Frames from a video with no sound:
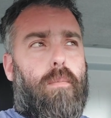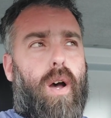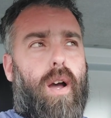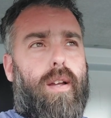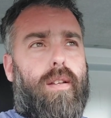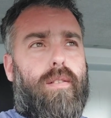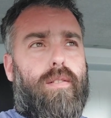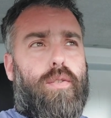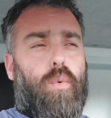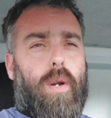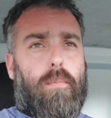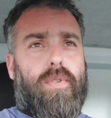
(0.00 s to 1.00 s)
by
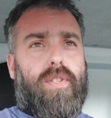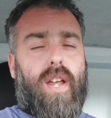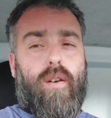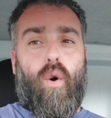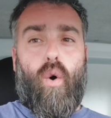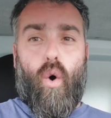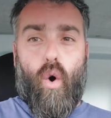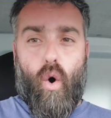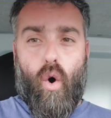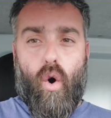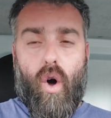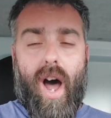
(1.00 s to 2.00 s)
20%,
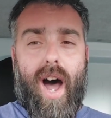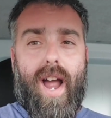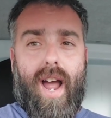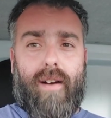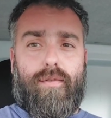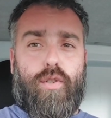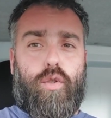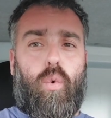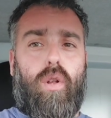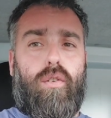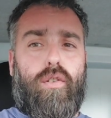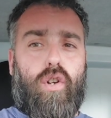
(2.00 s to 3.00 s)
or I have to
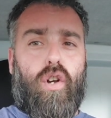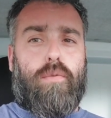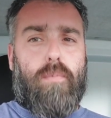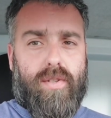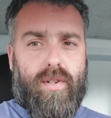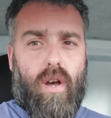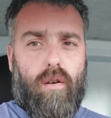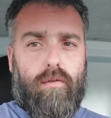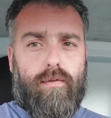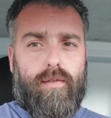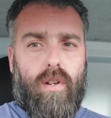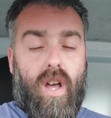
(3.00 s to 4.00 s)
swallow the cost
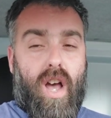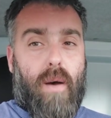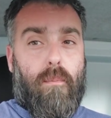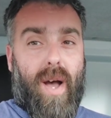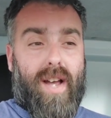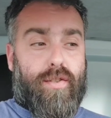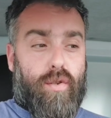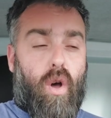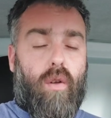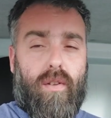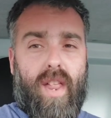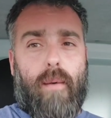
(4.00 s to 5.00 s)
myself and pass
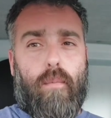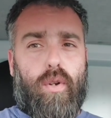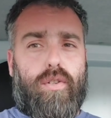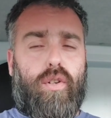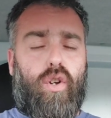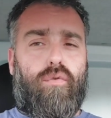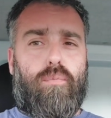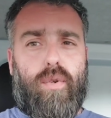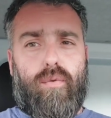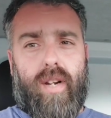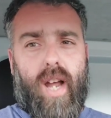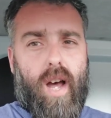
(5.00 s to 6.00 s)
on that money to the
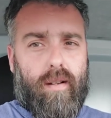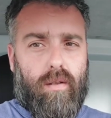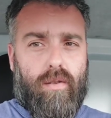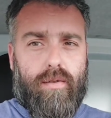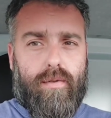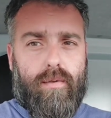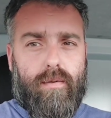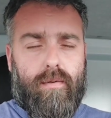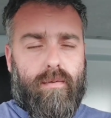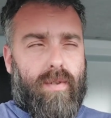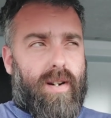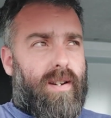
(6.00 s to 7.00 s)
government regardless,
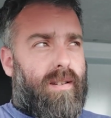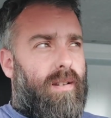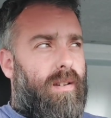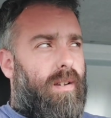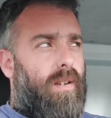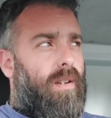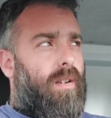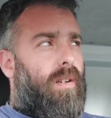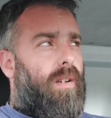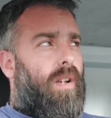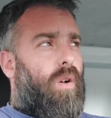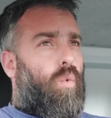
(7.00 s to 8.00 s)
right?
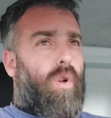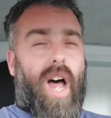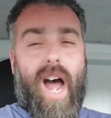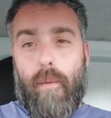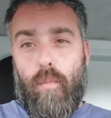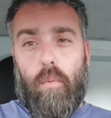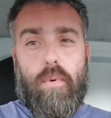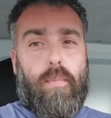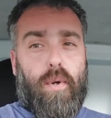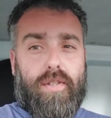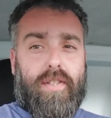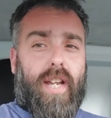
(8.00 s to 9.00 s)
Well, I'm not
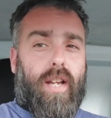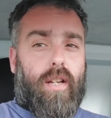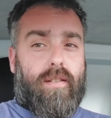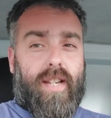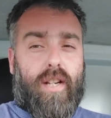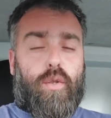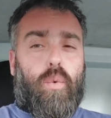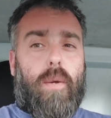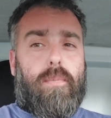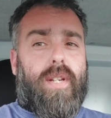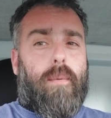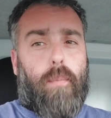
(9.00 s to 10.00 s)
prepared to take a
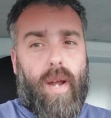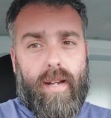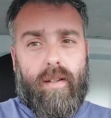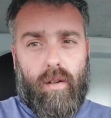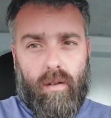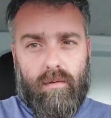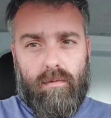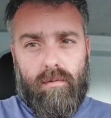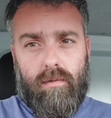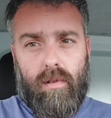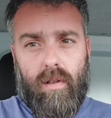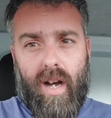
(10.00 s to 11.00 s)
20% pay cut,
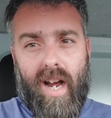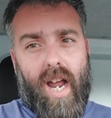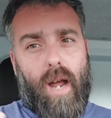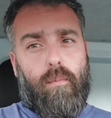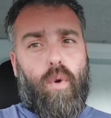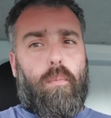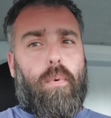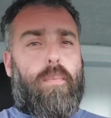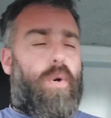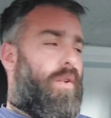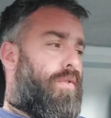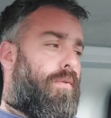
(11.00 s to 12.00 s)
and I'm not
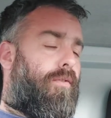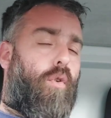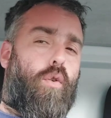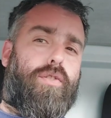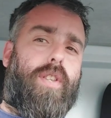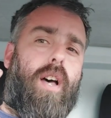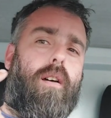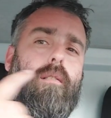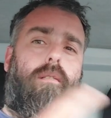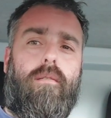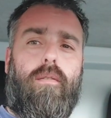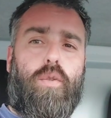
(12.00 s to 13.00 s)
prepared to force that
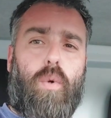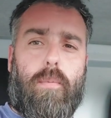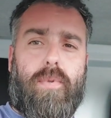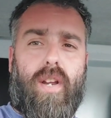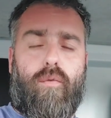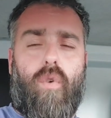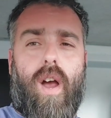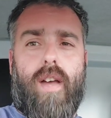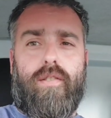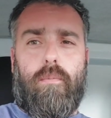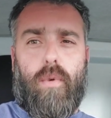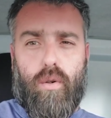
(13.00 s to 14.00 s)
20%
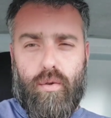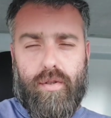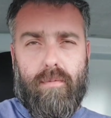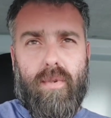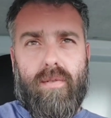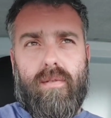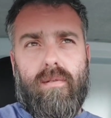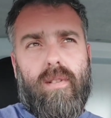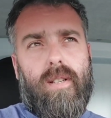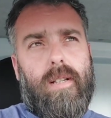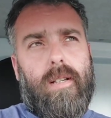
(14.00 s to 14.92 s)
rise on my customers.